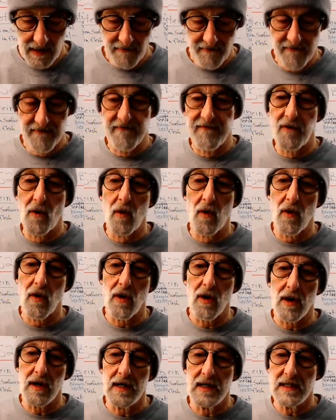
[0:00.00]

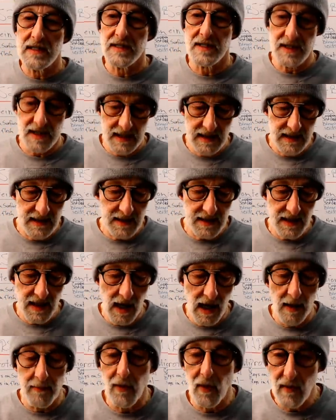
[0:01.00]
4 is
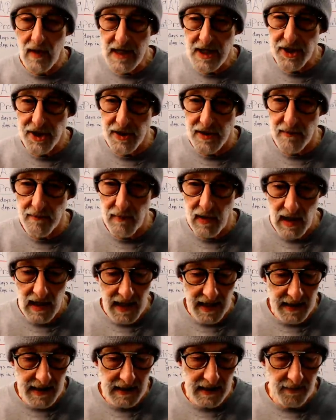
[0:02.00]
operational
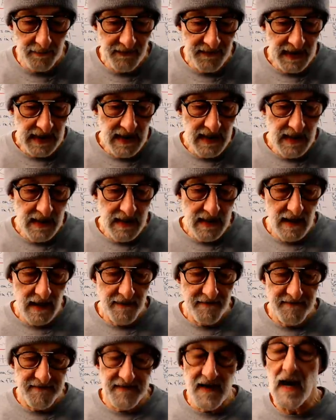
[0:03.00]
planning.
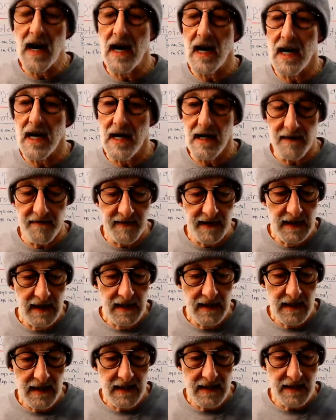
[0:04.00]
5
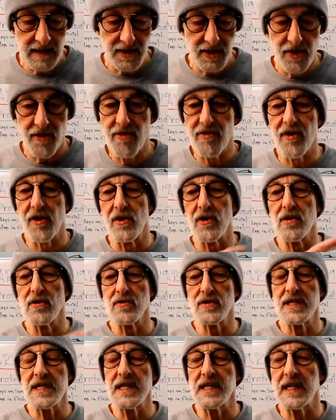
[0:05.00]
is thorough
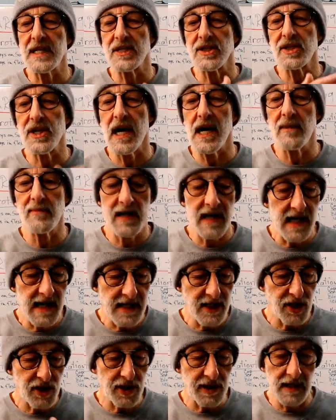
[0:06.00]

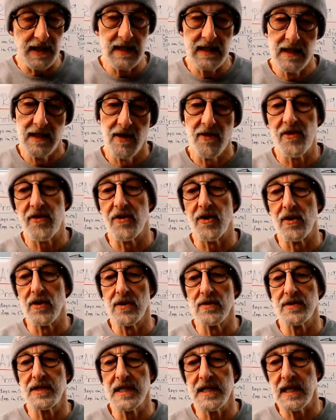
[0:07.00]
decontamination.
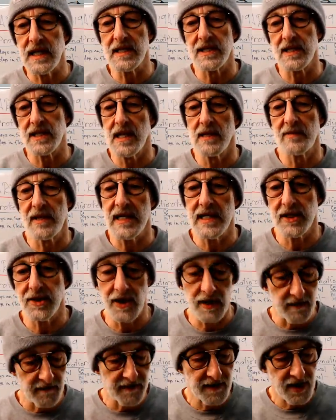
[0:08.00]
Thorough
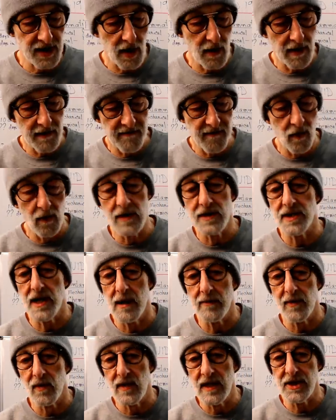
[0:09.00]
decontamination. Sorry, 4 is
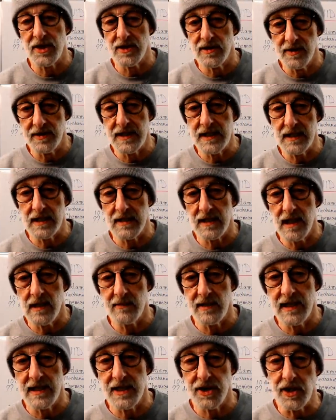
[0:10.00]
operational
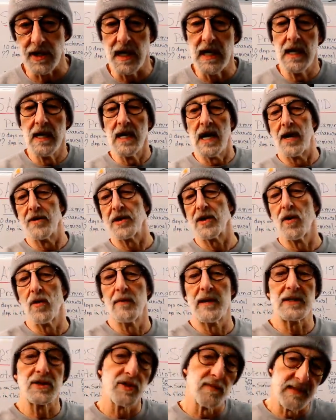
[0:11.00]
decontamination. How to go
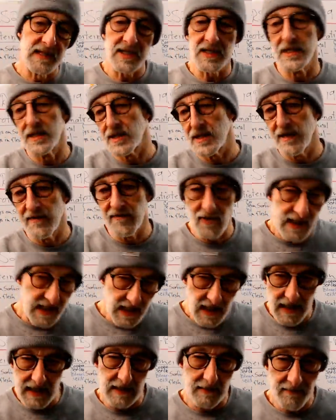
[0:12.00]
about your business every
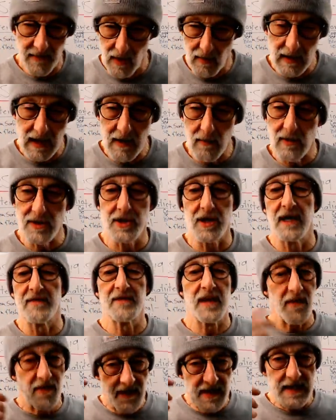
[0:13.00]
day. Okay, what you have
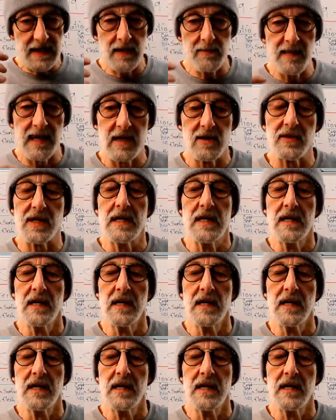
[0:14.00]
to think about